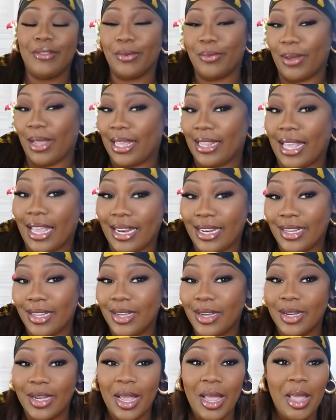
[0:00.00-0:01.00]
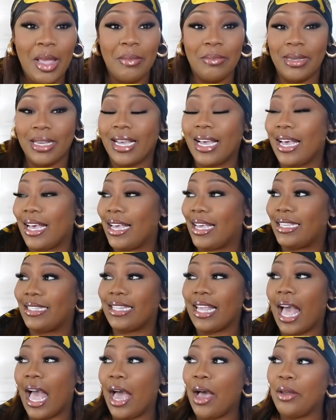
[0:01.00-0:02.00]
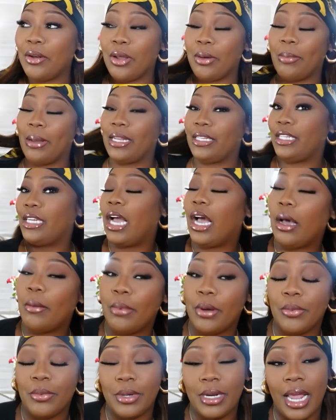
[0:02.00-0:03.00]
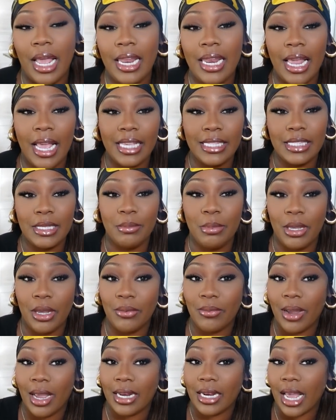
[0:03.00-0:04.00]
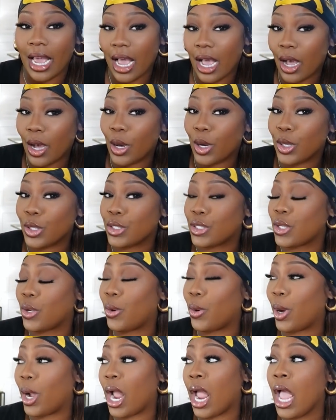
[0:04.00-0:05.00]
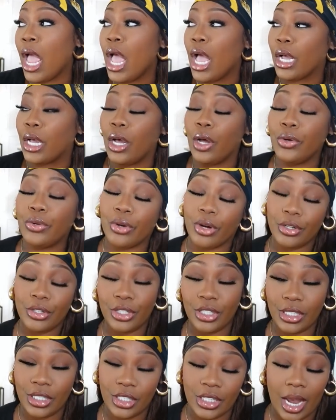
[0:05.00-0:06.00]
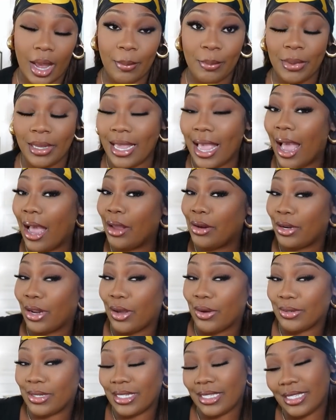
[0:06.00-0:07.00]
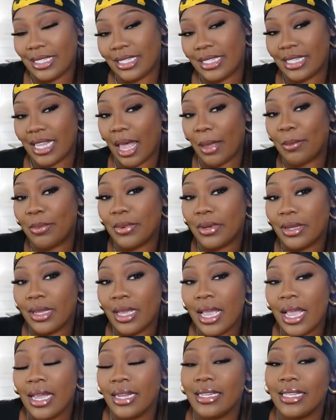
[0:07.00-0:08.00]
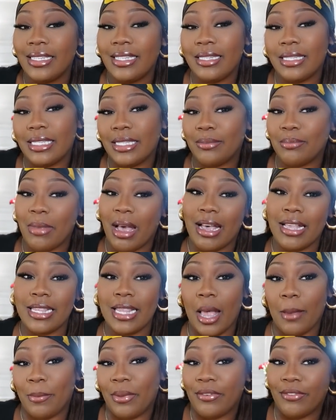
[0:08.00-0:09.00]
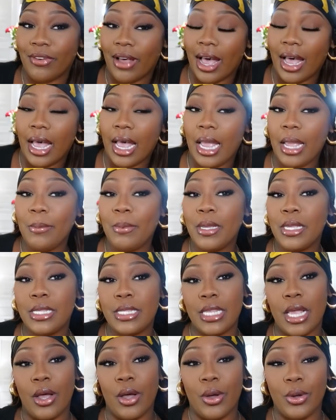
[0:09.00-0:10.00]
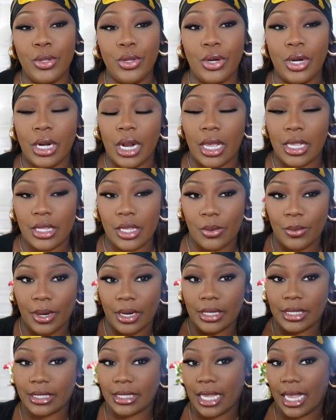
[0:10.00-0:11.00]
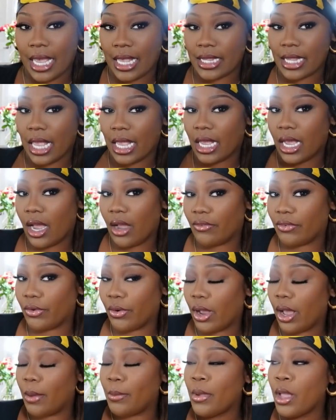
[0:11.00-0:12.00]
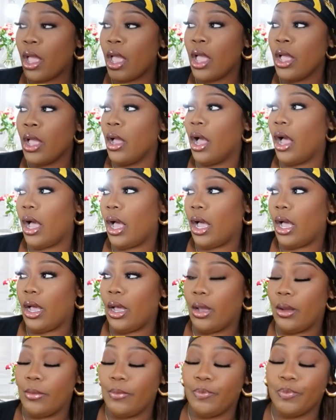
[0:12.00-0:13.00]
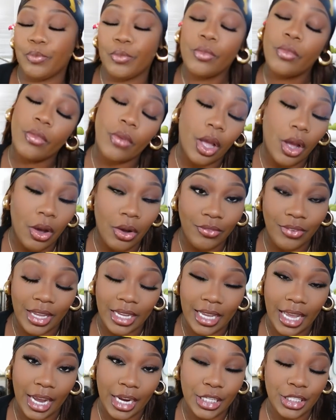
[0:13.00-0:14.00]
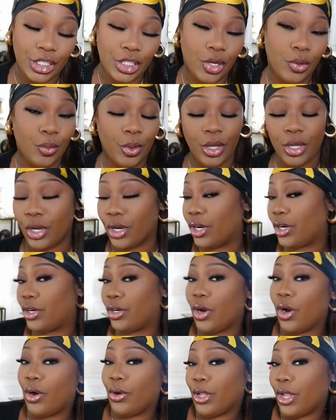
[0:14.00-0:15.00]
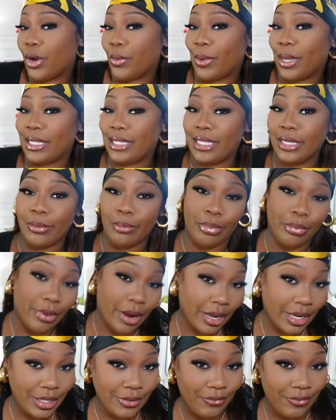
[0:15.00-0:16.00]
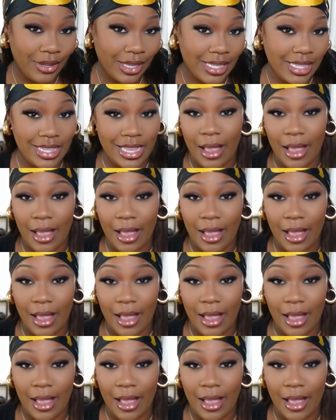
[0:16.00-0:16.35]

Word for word: the way they look because I don't know about y'all, but when I like to be around the house or go grocery shopping, y'all know this is type of this is my type of vibe. So you can also wear this as a cover up. Um, on vacation when you're on your way to breakfast